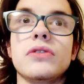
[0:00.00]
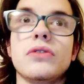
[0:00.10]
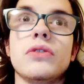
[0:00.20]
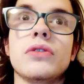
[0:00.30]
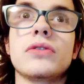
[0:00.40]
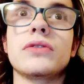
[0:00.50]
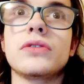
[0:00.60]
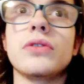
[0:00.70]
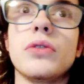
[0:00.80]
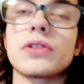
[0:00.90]
or
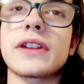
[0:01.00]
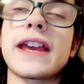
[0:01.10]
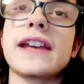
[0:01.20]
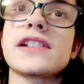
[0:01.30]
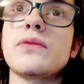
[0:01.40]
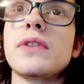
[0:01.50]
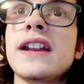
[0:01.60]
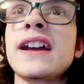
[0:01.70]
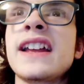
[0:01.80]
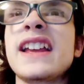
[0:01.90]
in the case of when
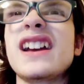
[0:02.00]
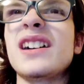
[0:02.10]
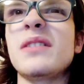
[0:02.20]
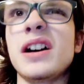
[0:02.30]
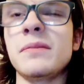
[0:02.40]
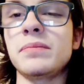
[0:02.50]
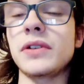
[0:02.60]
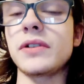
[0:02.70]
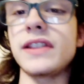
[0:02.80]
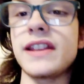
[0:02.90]
I
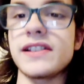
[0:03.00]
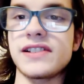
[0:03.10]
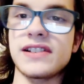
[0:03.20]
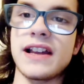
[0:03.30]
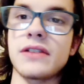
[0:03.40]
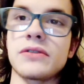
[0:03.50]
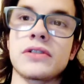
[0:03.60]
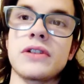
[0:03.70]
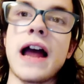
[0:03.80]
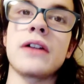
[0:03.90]
uploaded this.
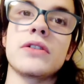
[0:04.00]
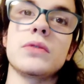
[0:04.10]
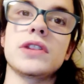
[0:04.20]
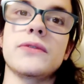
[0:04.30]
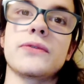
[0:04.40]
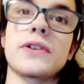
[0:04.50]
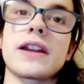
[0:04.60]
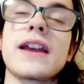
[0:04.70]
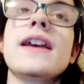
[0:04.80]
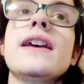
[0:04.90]
Or I don't know what the
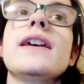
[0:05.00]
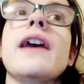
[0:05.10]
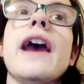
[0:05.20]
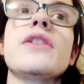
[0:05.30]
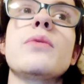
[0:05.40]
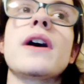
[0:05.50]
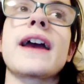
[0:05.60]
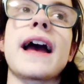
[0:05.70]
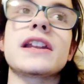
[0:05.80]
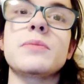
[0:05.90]
frick. Anyway,
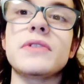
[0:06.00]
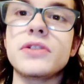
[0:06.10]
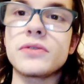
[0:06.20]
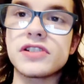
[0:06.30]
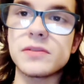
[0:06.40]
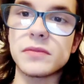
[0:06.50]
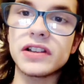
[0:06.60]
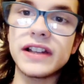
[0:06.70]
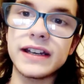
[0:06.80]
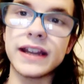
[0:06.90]
I had to be doing some
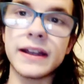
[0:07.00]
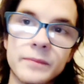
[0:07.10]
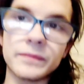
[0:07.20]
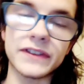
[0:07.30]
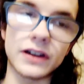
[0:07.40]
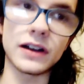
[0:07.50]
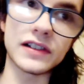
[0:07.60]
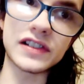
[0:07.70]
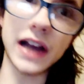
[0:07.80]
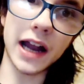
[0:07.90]
cleaning on
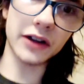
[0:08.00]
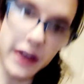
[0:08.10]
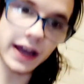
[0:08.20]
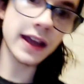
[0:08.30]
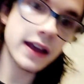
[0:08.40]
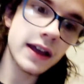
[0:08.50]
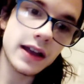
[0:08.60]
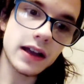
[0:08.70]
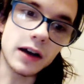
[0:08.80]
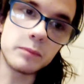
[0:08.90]
Saturday.
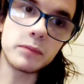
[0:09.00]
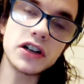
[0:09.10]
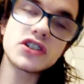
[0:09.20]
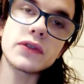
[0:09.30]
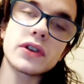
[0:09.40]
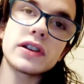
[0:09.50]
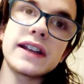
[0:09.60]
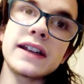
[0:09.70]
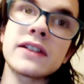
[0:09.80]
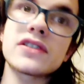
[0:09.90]
A bunch of
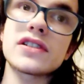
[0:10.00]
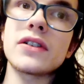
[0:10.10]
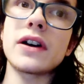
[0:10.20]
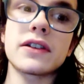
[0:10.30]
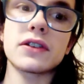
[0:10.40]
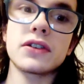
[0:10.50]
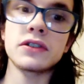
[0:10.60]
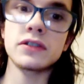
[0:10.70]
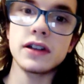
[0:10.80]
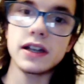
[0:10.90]
cleaning, so I
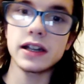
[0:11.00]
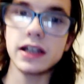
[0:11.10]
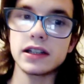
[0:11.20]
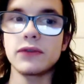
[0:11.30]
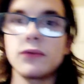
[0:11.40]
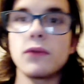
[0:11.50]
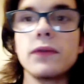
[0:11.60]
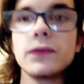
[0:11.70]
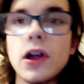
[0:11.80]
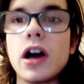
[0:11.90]
couldn't get the
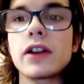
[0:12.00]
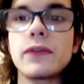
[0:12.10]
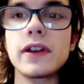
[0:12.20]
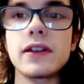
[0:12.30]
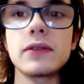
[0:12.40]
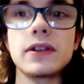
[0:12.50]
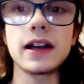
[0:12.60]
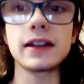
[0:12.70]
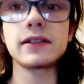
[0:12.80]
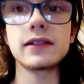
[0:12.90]
vlog video
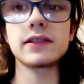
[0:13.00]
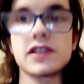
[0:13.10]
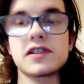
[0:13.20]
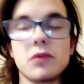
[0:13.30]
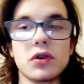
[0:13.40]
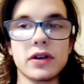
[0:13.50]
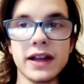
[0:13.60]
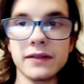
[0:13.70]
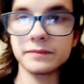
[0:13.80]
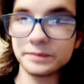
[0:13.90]
done this morning.